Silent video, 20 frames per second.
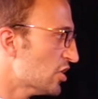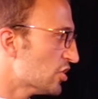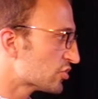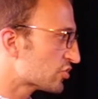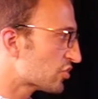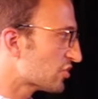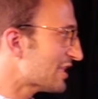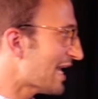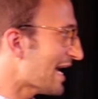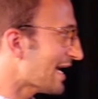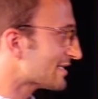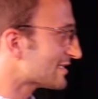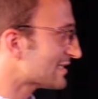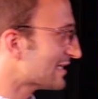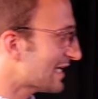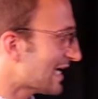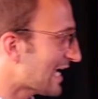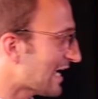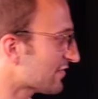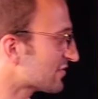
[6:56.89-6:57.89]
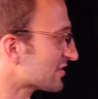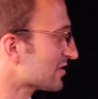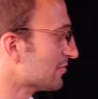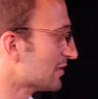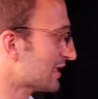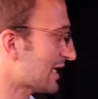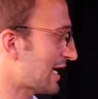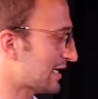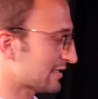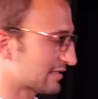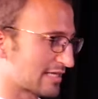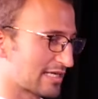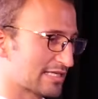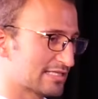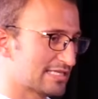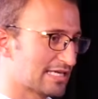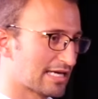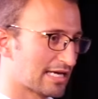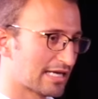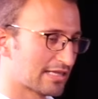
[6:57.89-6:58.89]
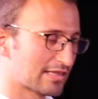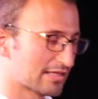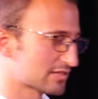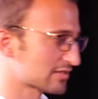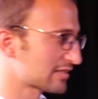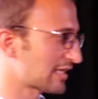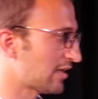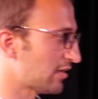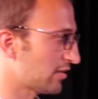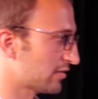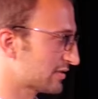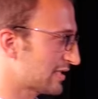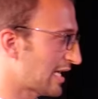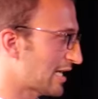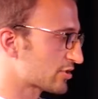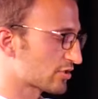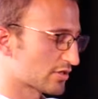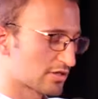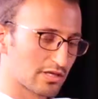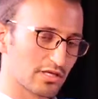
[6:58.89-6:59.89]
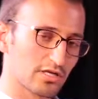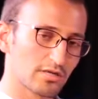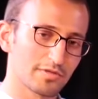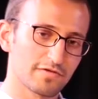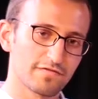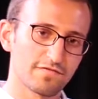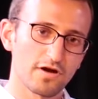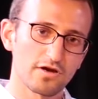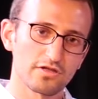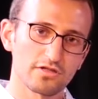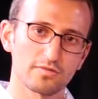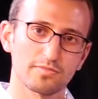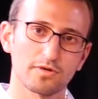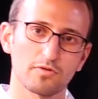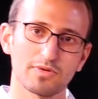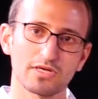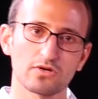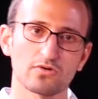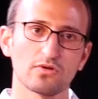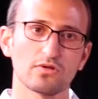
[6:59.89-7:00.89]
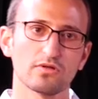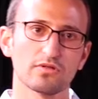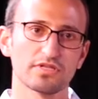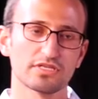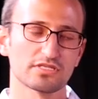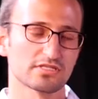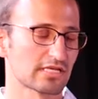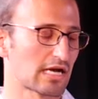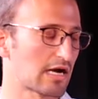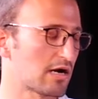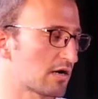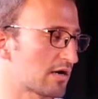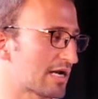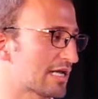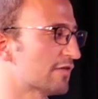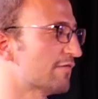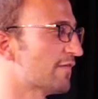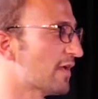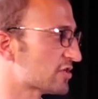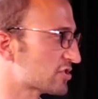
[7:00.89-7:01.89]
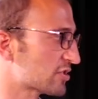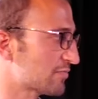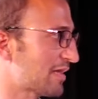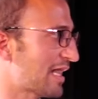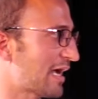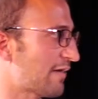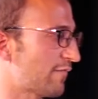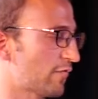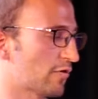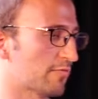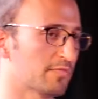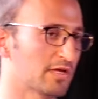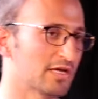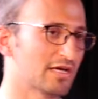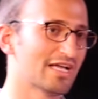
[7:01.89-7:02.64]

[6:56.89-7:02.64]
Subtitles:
so that if somebody has an idea, and this I'll touch on a little bit farther, but we call this our innovation platform.